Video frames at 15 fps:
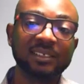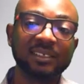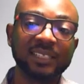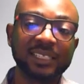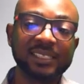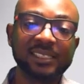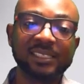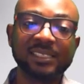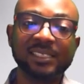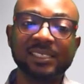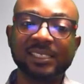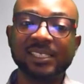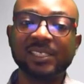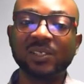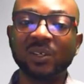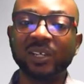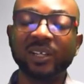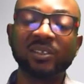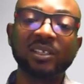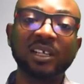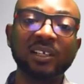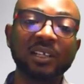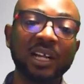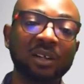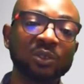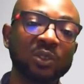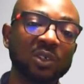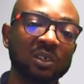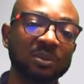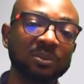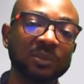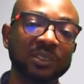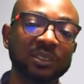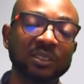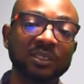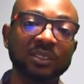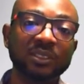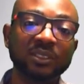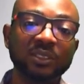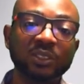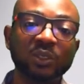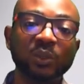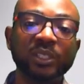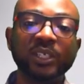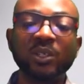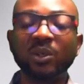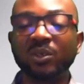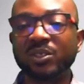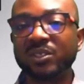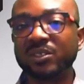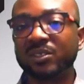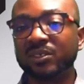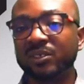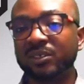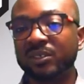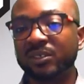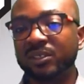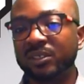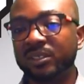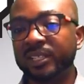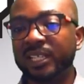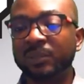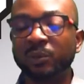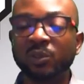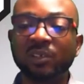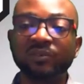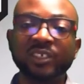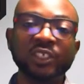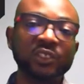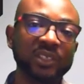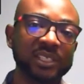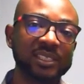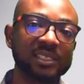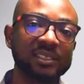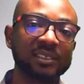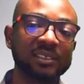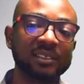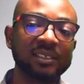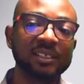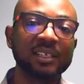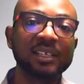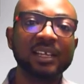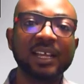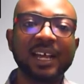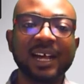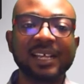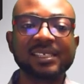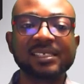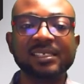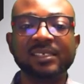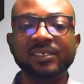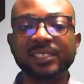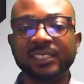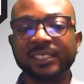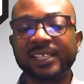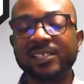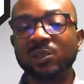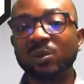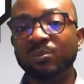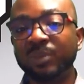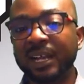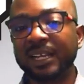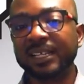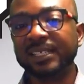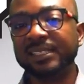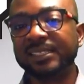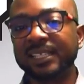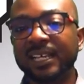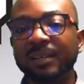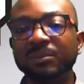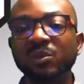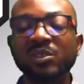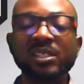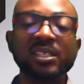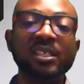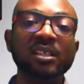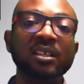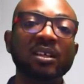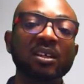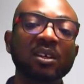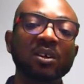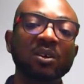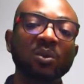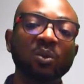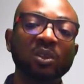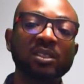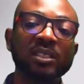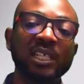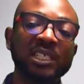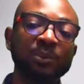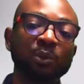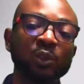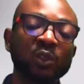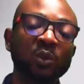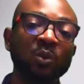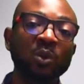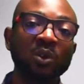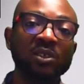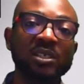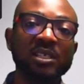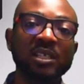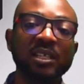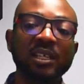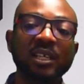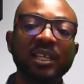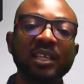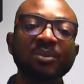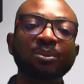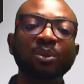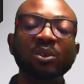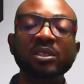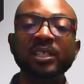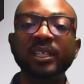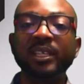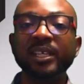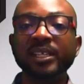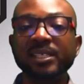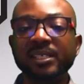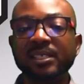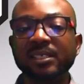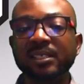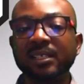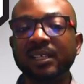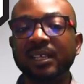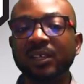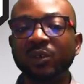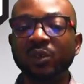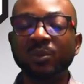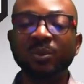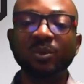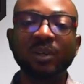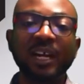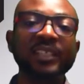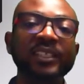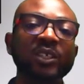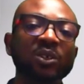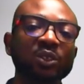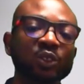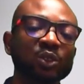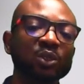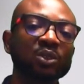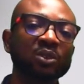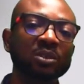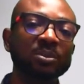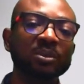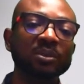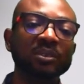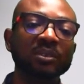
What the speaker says: that is the disease or health outcome, to the cause, the exposure of interest, as the researchers look back in time to see what the exposure was in both the case group and the control group.